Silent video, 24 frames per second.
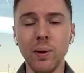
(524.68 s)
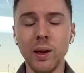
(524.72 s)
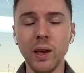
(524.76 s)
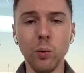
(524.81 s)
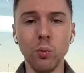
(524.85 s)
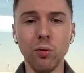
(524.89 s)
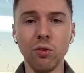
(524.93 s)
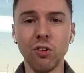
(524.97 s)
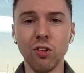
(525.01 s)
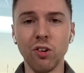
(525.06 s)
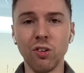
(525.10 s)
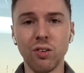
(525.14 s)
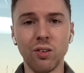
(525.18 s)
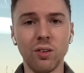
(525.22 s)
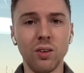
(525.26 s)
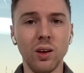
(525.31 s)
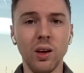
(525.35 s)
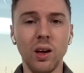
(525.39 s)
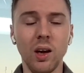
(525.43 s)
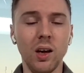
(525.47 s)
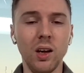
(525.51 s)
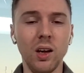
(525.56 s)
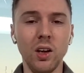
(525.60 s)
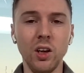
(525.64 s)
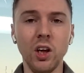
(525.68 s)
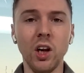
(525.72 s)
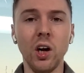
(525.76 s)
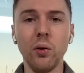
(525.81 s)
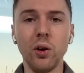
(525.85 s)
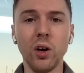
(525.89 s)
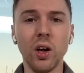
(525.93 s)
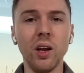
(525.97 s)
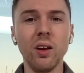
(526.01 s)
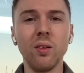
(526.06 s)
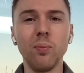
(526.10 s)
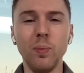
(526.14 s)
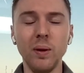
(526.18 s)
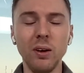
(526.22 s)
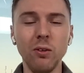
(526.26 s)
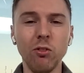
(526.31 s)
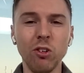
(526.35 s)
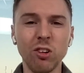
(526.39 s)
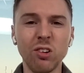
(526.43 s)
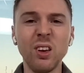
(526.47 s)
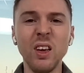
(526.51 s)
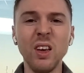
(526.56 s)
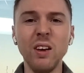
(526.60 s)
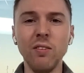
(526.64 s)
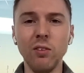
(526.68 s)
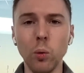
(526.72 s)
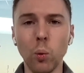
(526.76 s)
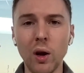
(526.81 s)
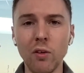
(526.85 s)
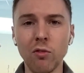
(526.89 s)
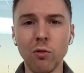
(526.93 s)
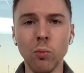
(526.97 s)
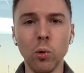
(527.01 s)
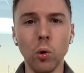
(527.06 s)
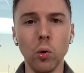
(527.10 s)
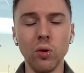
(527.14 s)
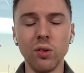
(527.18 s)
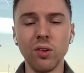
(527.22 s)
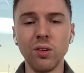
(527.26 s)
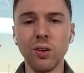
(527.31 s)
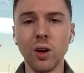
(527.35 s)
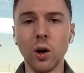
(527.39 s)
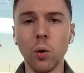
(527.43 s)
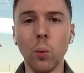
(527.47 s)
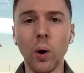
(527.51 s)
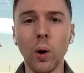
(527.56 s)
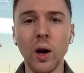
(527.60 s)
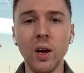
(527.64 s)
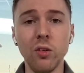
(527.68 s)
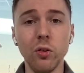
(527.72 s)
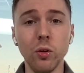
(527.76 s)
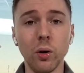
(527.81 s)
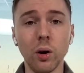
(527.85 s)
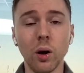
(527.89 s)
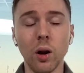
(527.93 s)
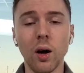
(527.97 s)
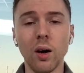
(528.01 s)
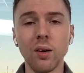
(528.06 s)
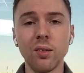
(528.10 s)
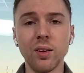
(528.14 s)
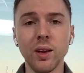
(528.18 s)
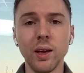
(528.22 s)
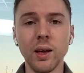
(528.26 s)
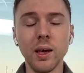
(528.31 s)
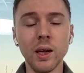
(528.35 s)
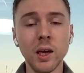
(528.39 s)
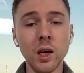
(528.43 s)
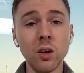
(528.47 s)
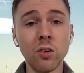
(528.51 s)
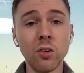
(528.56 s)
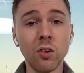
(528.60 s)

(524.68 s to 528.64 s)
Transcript: he was just, going to be receiving weight from horses that are way too classy."